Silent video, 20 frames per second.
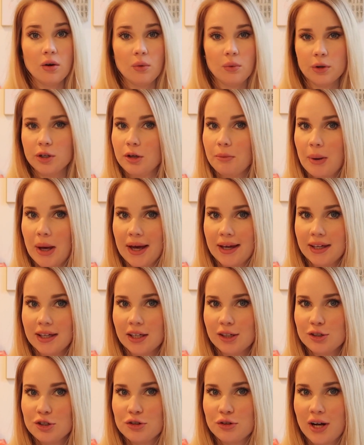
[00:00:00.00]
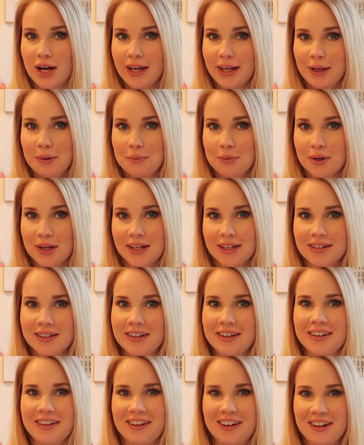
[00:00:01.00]
When you're packing, try and
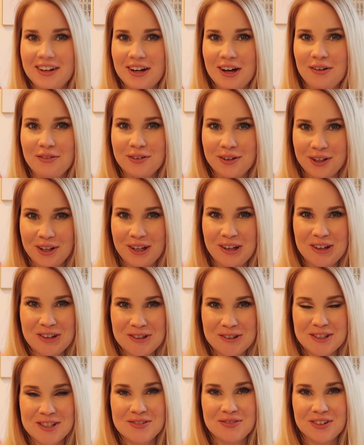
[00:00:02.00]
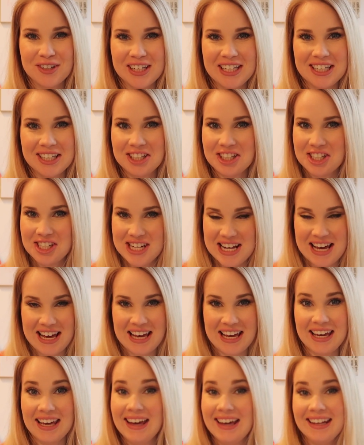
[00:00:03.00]
bring enough clothes for each
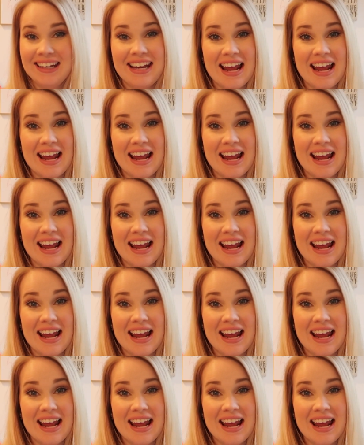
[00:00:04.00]
day,